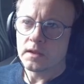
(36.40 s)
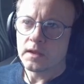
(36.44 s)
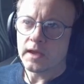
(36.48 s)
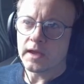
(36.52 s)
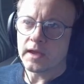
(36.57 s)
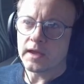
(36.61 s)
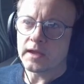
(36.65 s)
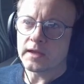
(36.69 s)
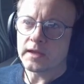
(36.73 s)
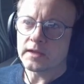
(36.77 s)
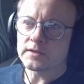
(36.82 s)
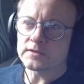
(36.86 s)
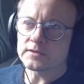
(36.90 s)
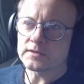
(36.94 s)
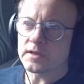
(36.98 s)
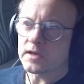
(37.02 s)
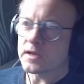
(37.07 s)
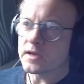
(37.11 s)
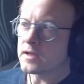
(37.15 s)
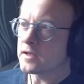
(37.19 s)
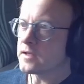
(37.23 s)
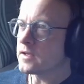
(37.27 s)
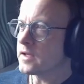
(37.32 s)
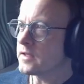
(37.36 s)
And
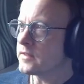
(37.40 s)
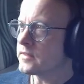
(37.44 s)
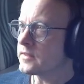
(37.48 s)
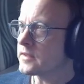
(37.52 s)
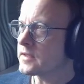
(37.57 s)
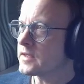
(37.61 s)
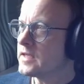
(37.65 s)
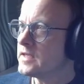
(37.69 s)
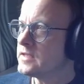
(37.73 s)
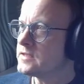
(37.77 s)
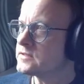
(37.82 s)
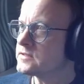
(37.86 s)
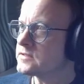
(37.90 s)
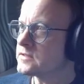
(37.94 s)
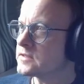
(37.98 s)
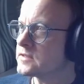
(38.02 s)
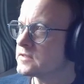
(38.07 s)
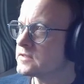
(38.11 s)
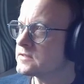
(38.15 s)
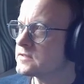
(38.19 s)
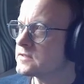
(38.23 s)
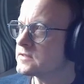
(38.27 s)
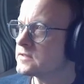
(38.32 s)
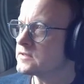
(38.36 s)
the key to
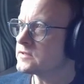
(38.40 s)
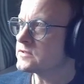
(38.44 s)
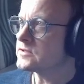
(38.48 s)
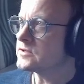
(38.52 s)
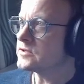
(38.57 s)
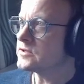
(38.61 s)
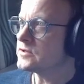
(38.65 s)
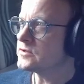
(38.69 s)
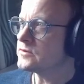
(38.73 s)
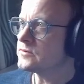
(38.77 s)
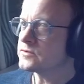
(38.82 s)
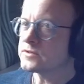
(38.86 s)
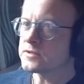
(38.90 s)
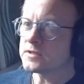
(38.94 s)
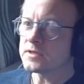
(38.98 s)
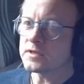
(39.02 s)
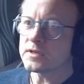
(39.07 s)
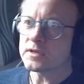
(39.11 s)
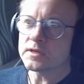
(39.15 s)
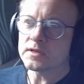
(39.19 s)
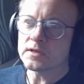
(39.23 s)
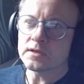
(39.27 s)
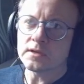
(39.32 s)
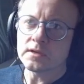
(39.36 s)
this is to use
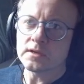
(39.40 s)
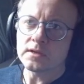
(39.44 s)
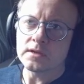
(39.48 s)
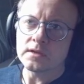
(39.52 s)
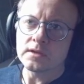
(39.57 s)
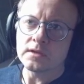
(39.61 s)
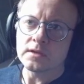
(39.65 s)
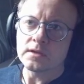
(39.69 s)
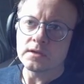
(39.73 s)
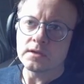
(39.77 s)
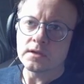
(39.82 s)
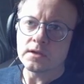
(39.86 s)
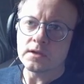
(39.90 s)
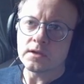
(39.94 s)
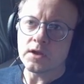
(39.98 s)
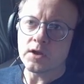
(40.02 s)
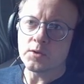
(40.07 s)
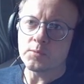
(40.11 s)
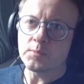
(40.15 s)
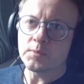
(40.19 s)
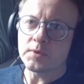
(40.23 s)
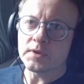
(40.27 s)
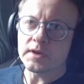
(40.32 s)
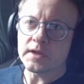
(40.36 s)
the
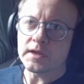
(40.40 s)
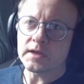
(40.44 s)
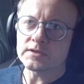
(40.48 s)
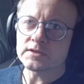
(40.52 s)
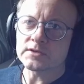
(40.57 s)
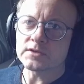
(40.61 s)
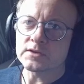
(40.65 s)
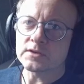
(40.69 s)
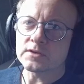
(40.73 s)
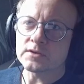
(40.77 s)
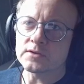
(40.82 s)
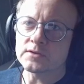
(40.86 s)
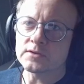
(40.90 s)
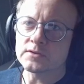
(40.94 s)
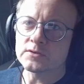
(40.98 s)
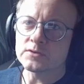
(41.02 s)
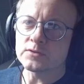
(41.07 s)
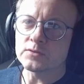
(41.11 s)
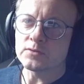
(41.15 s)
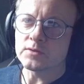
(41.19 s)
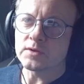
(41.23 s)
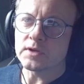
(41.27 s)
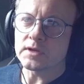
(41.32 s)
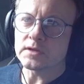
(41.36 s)
OpenXR
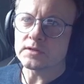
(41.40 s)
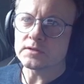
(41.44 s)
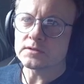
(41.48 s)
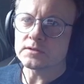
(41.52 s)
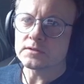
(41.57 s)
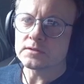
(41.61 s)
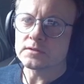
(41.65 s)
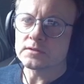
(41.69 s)
toolkit,